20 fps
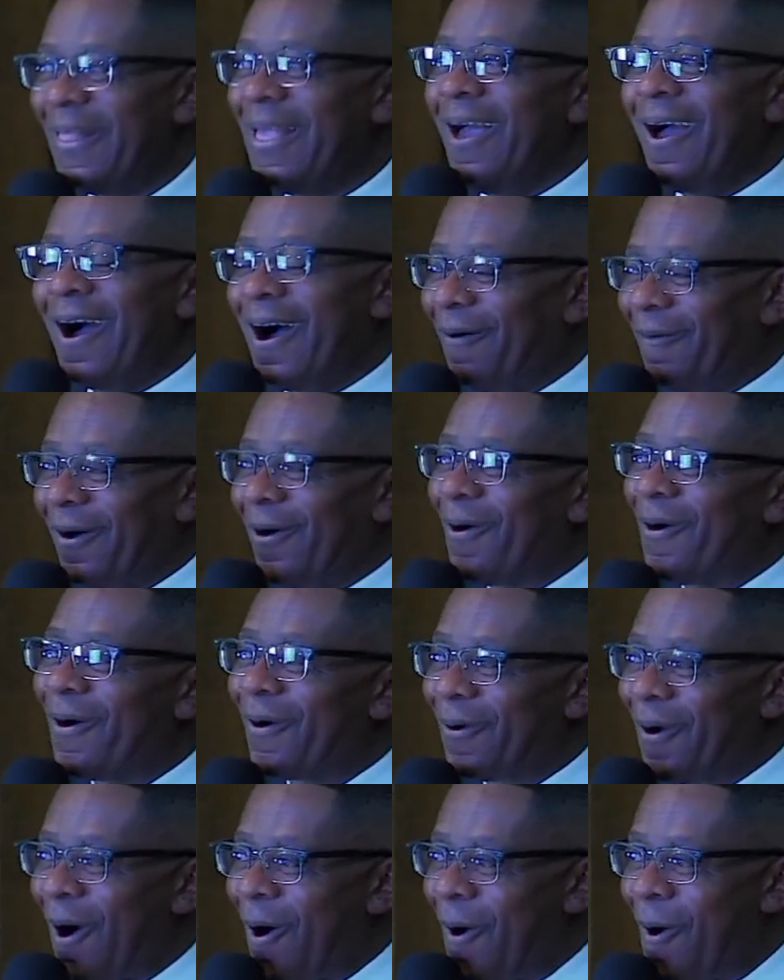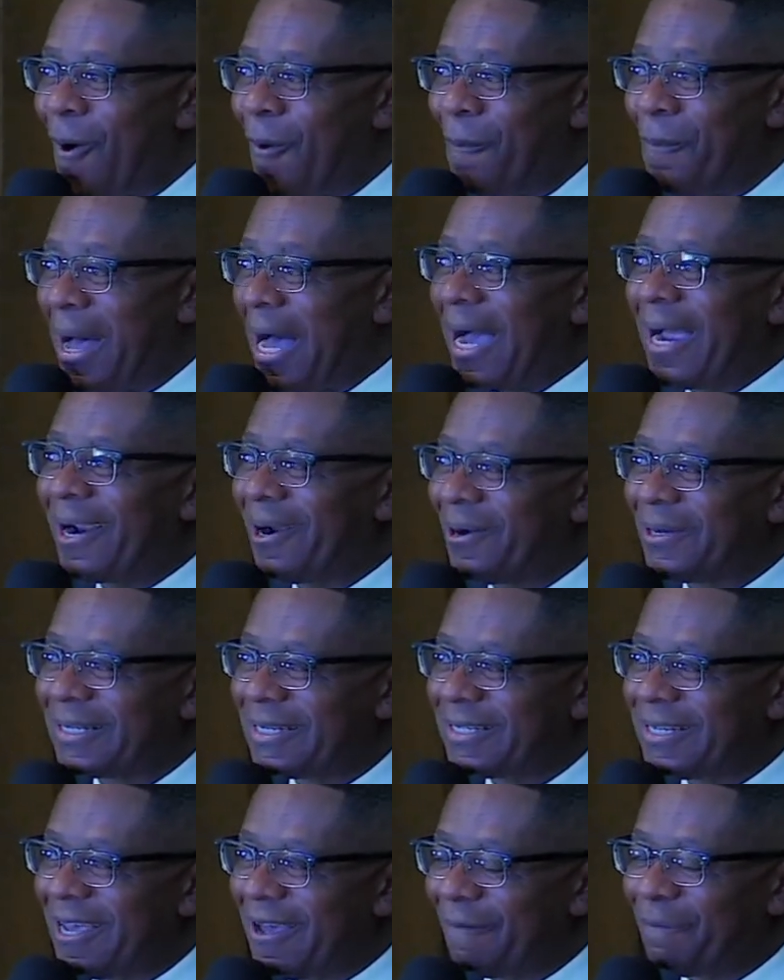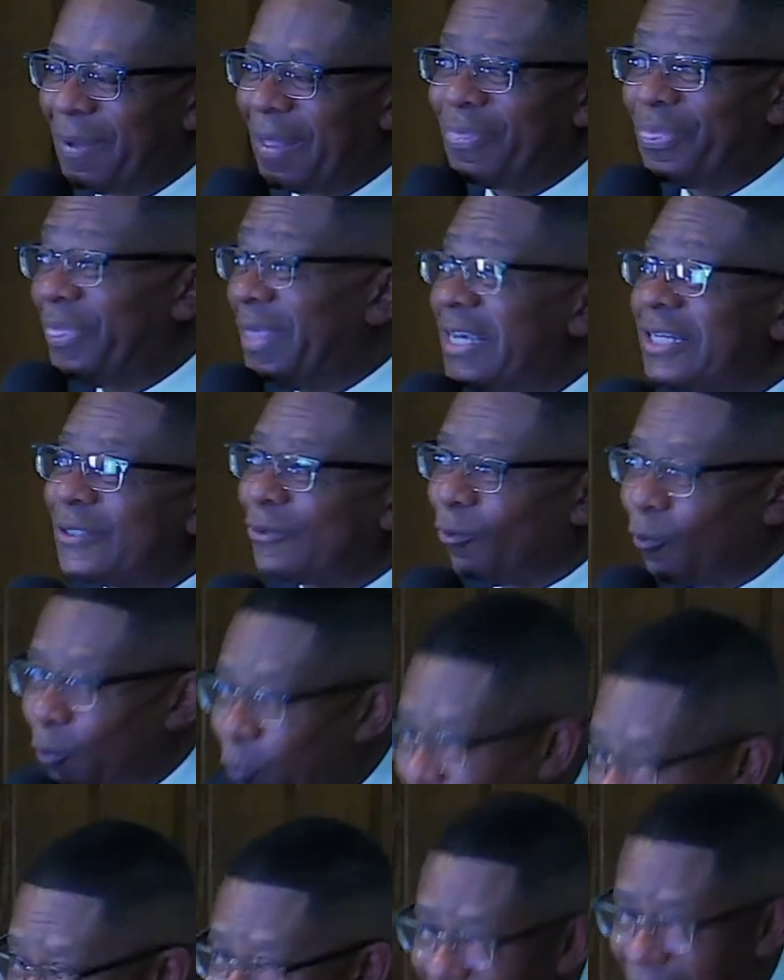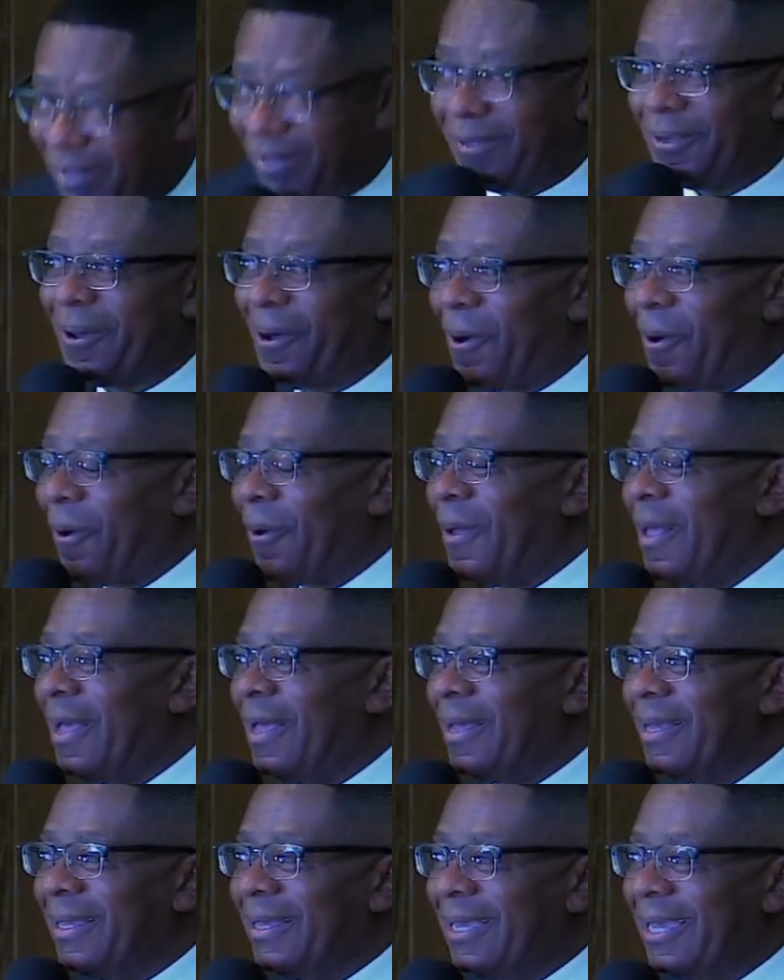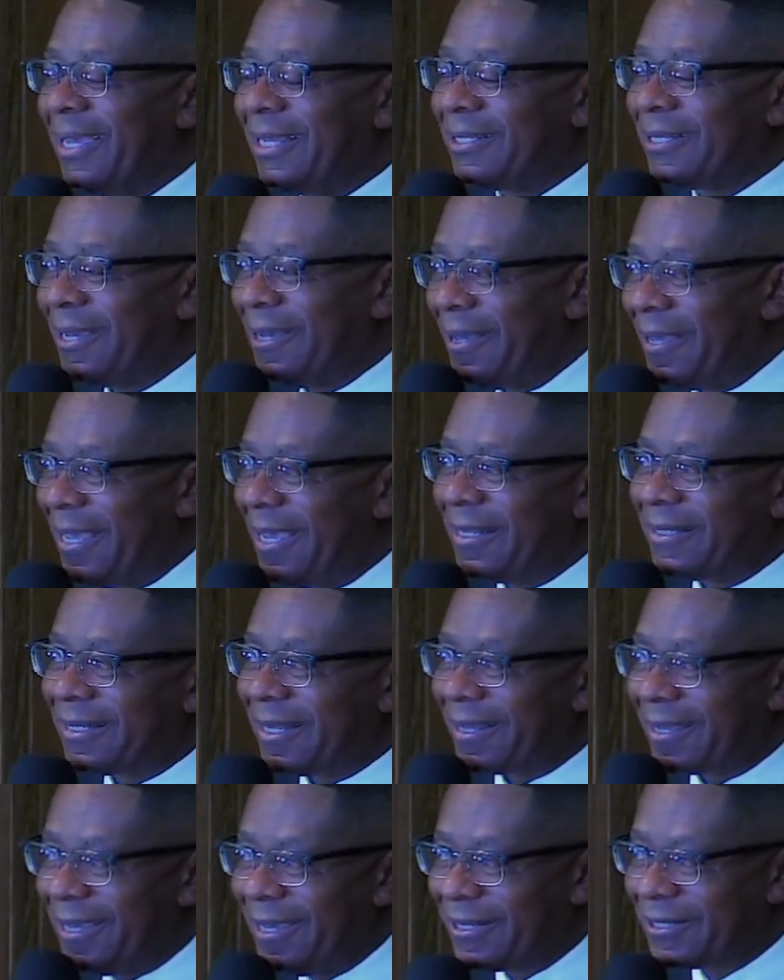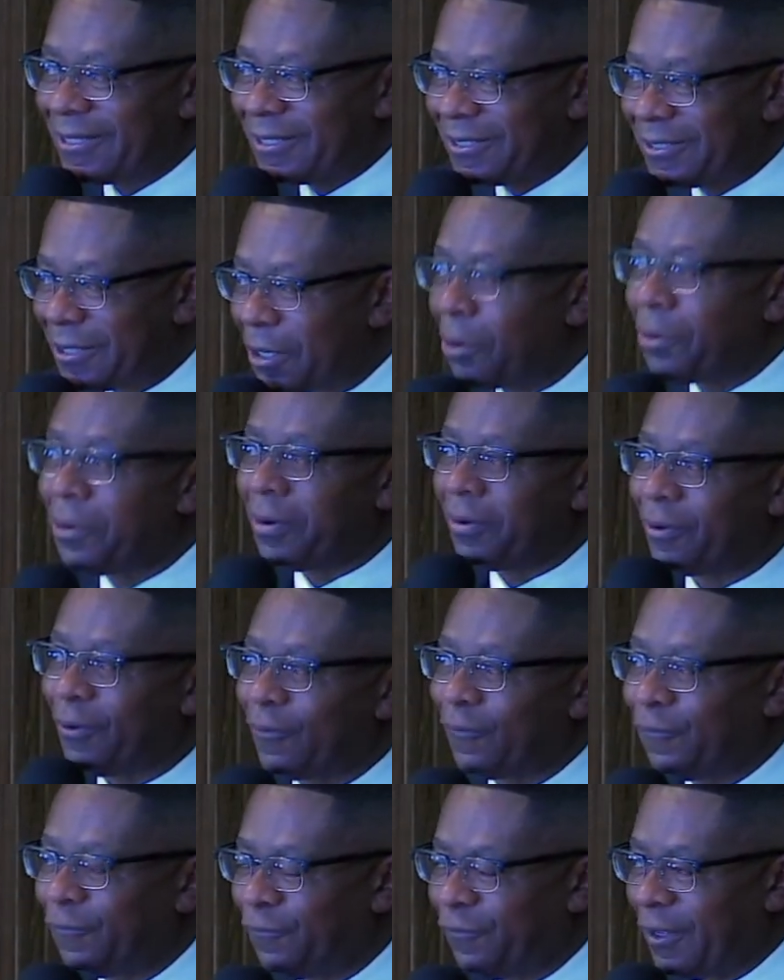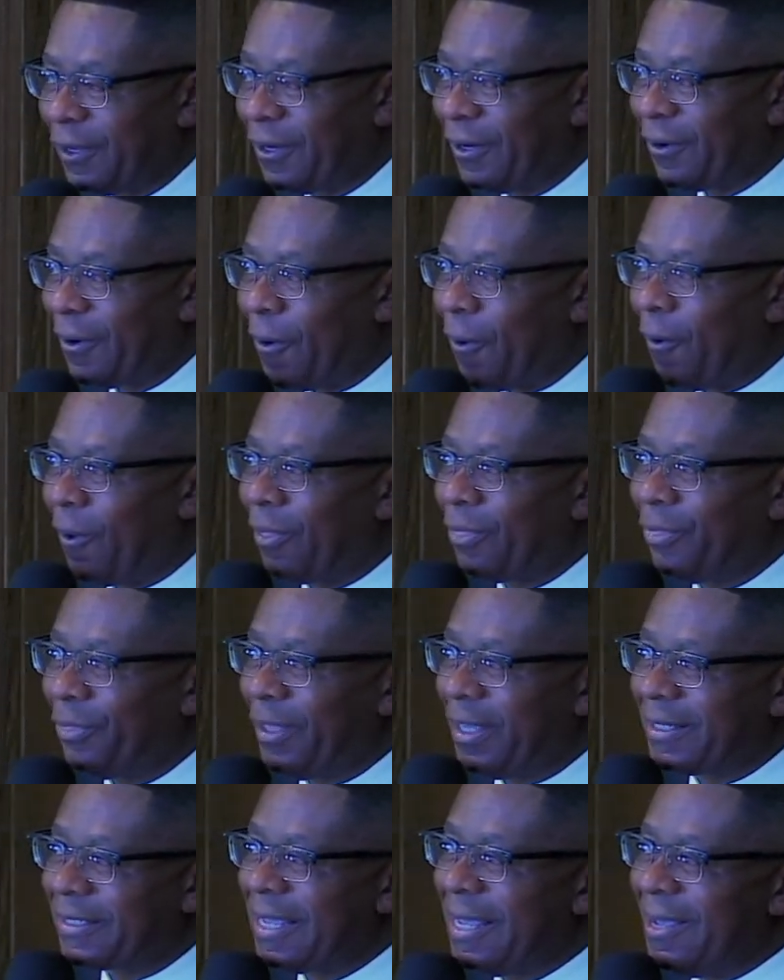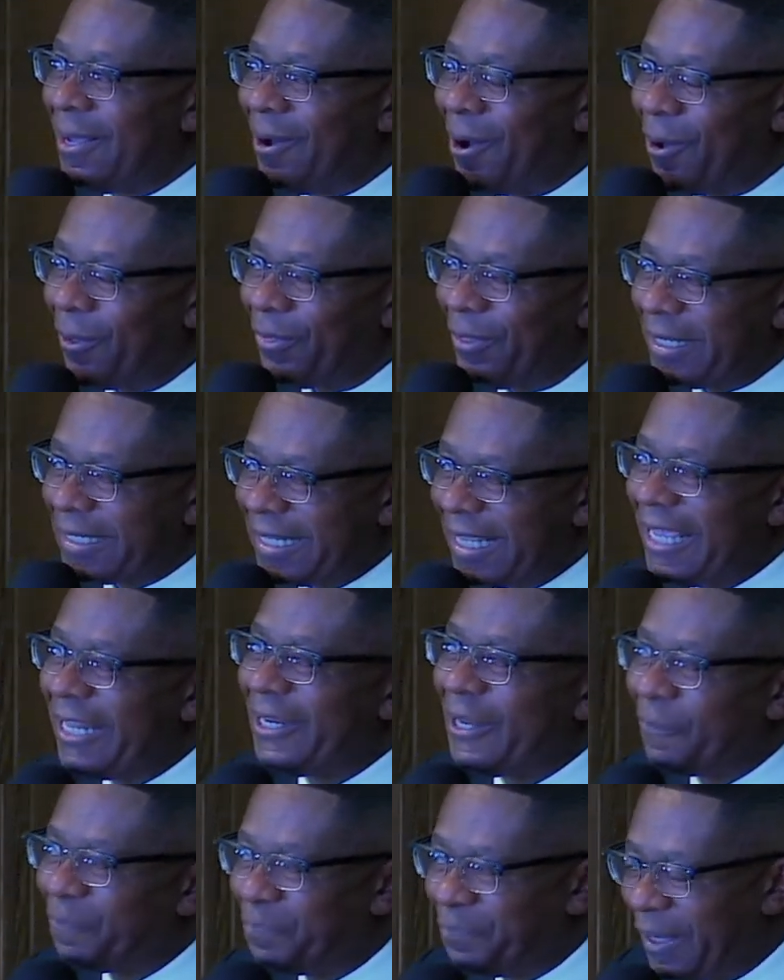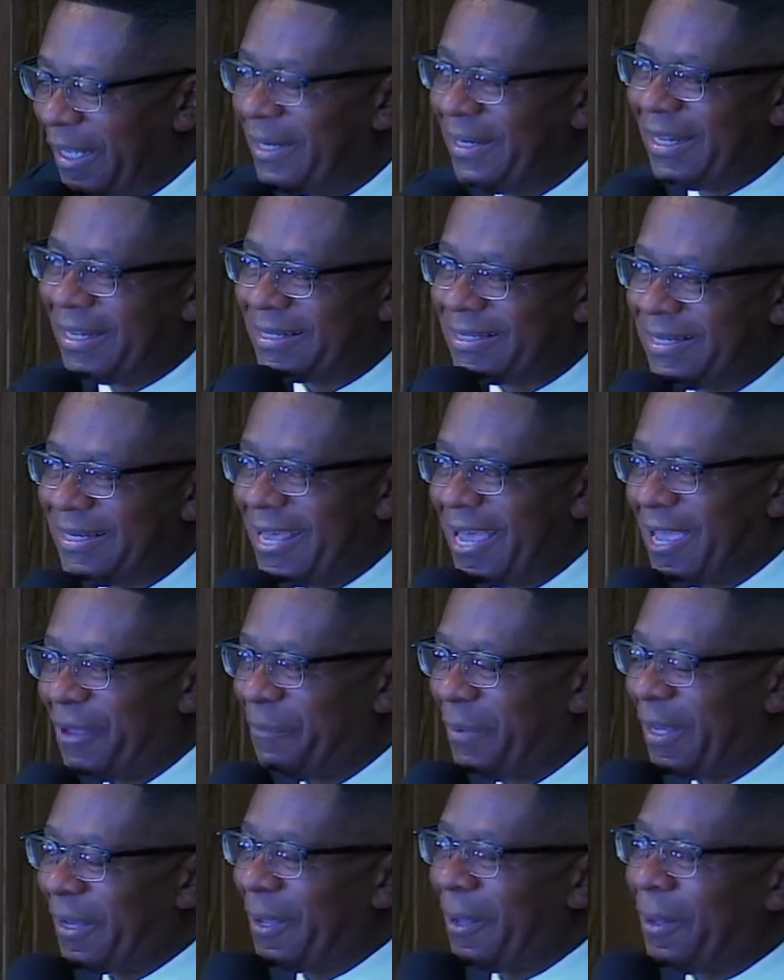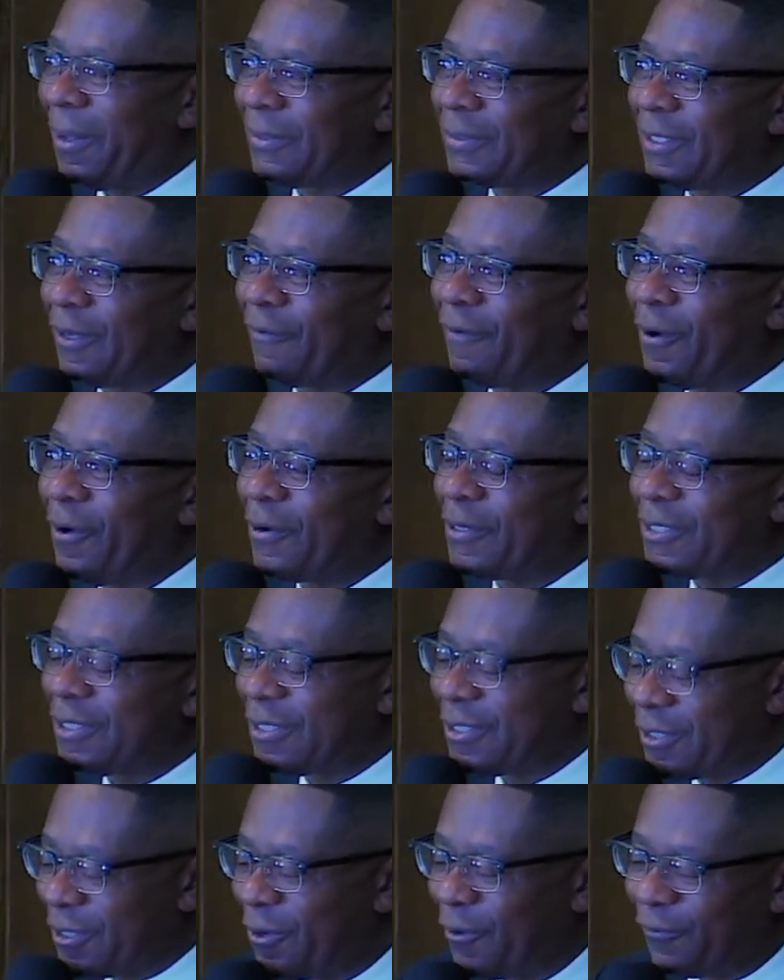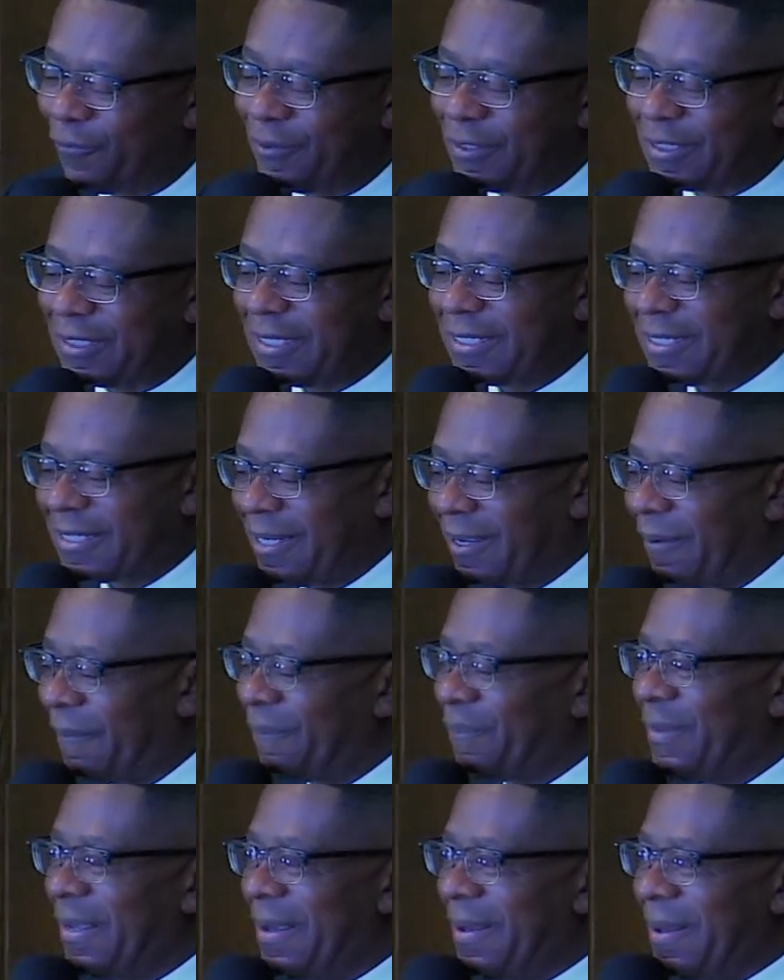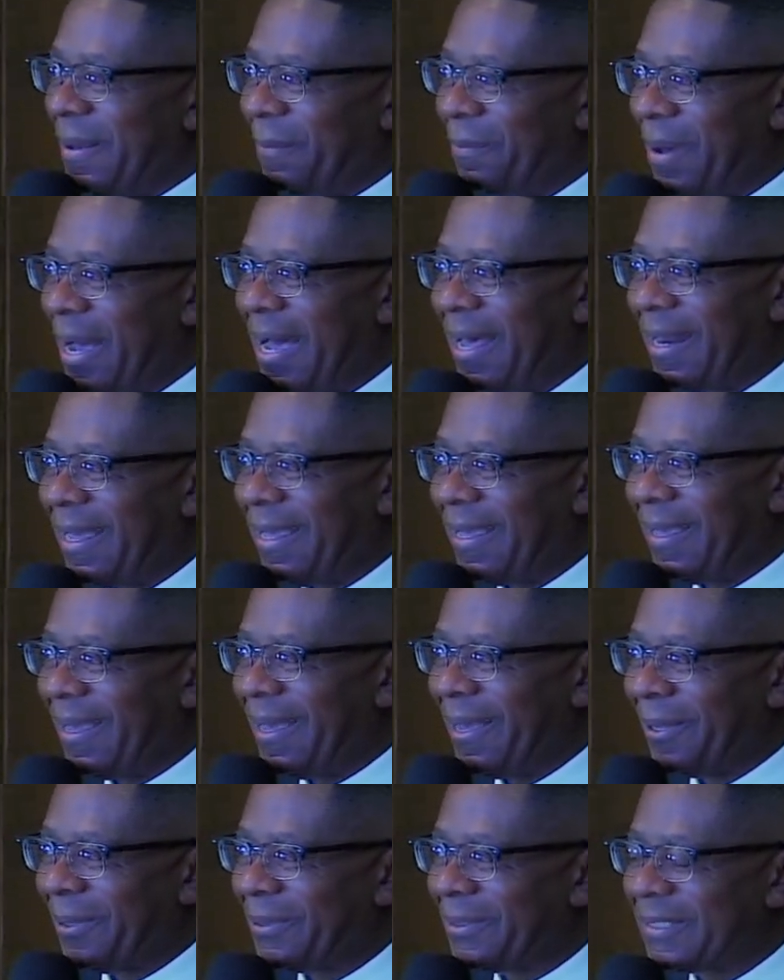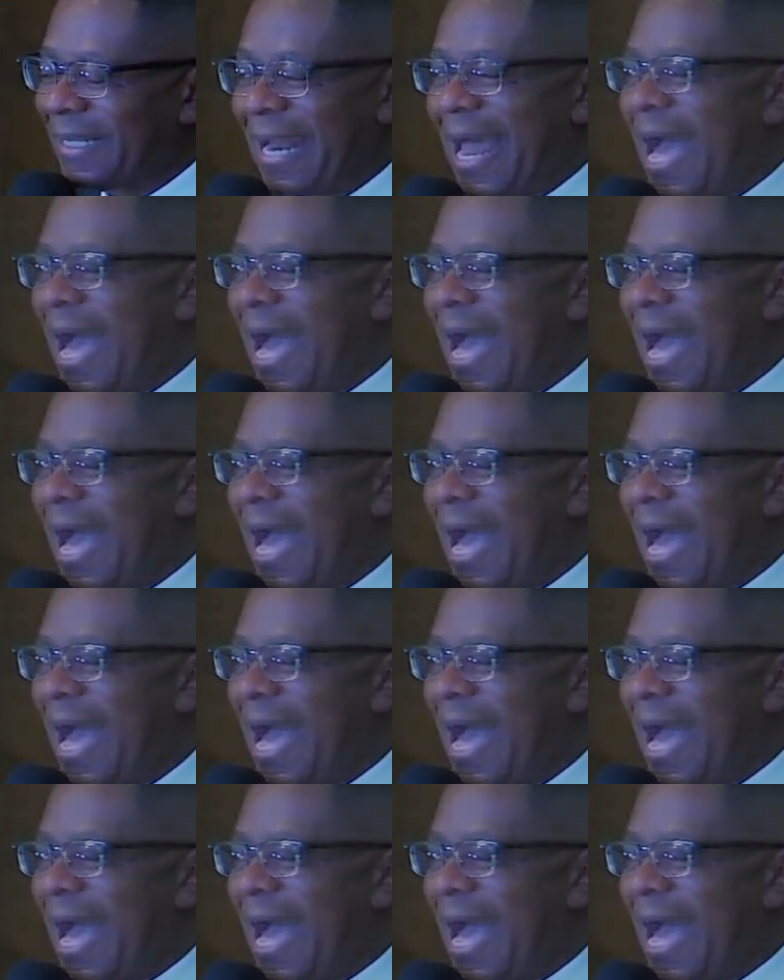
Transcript: of her all by herself. But this woman, y'all, is, is a historical figure on this, on this Independence Day because of her service to somebody else. And I